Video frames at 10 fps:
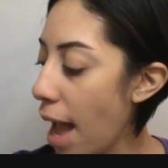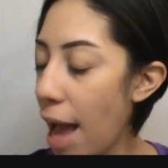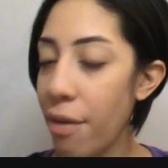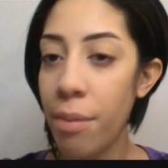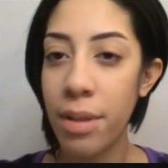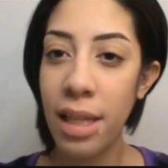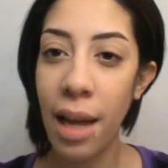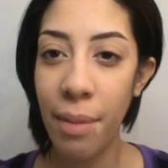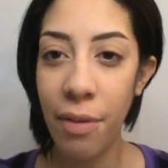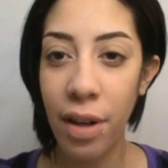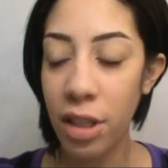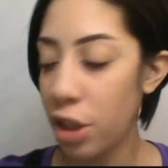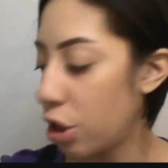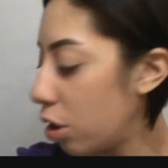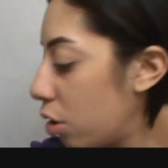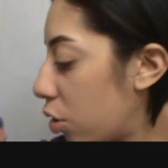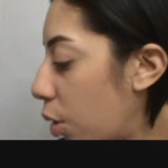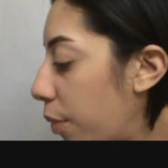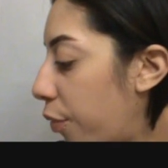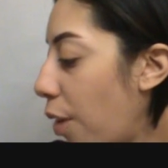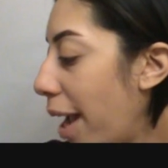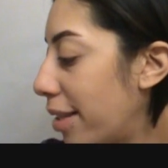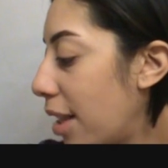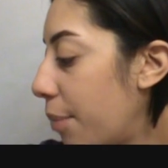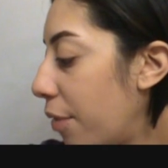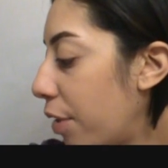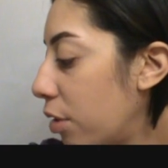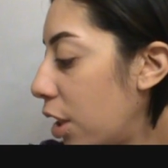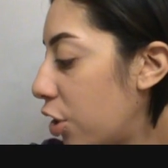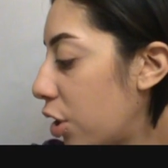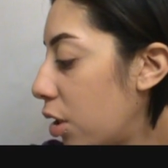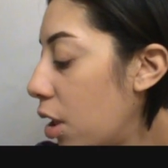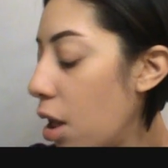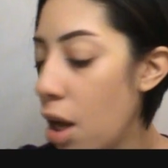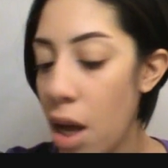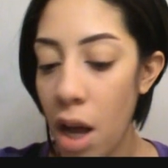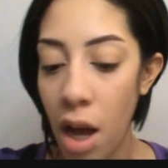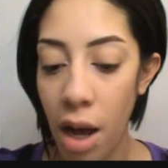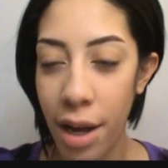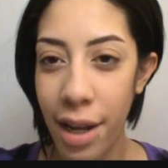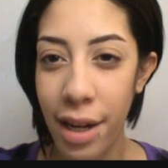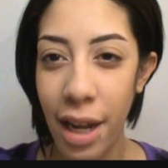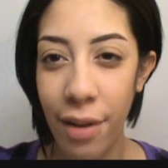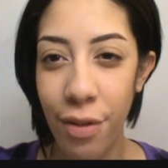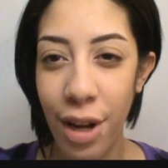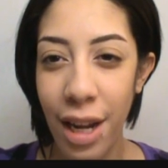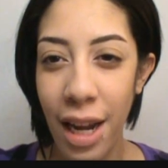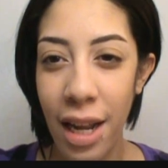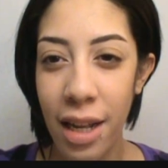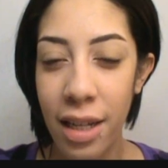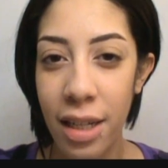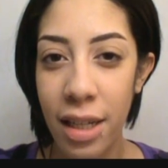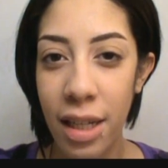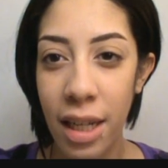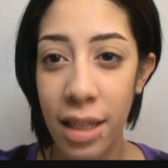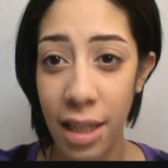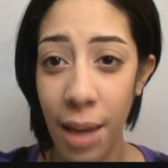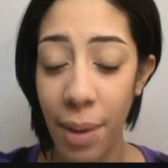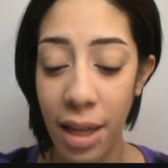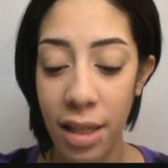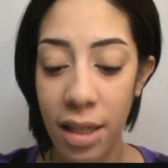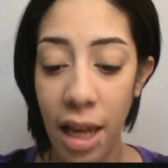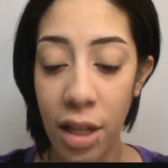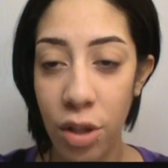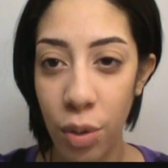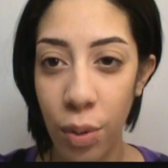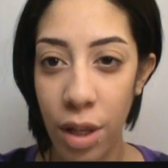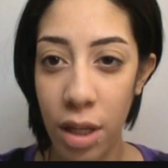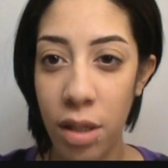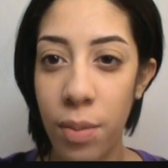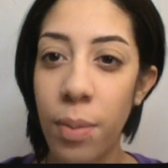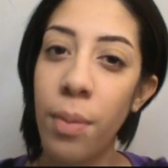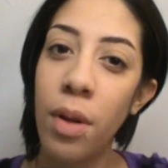I haven't set my foundation, so before I set my foundation on an everyday basis, I do this